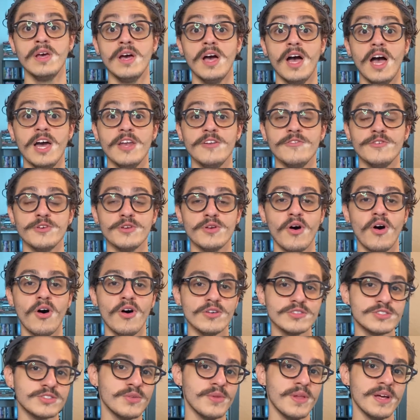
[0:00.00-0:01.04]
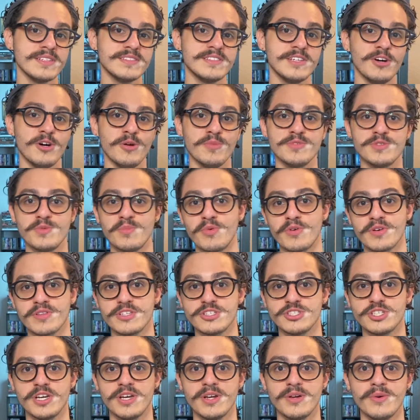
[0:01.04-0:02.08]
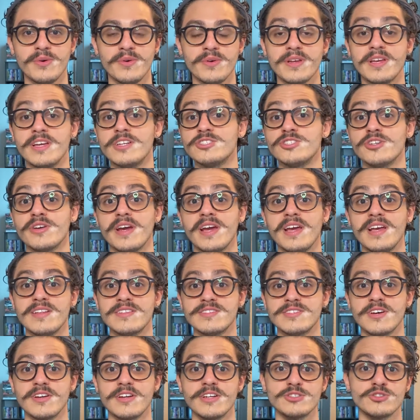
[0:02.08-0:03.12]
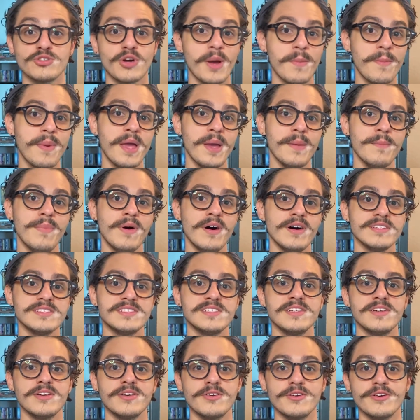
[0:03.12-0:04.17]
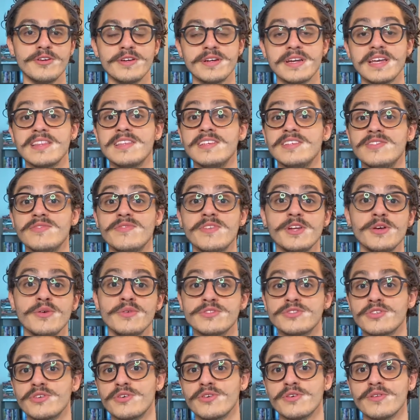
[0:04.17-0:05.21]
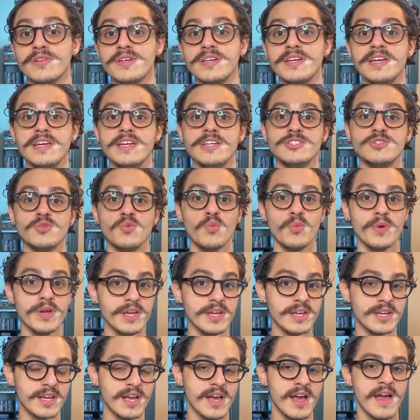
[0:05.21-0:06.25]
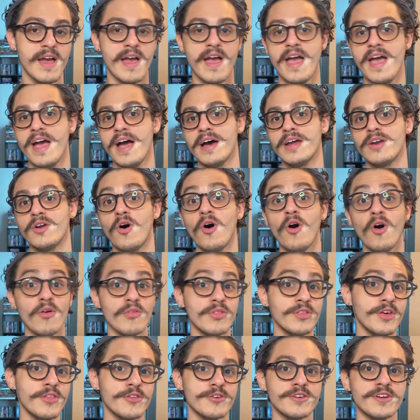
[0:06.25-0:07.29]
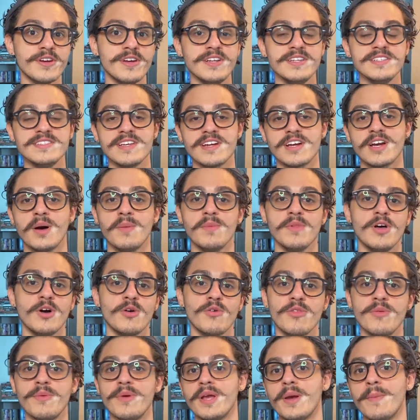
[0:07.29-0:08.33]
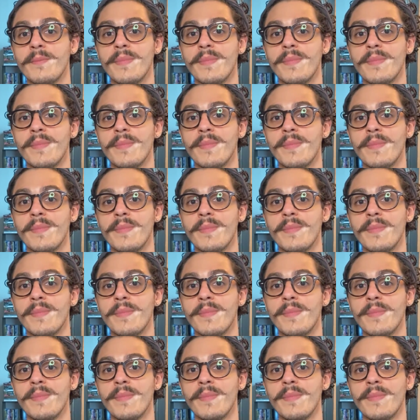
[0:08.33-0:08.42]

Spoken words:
And if you'd also like to help support the channel, get your hands on a dry paint pot sticker, get these videos early each week, and all the other goodies that come along with being a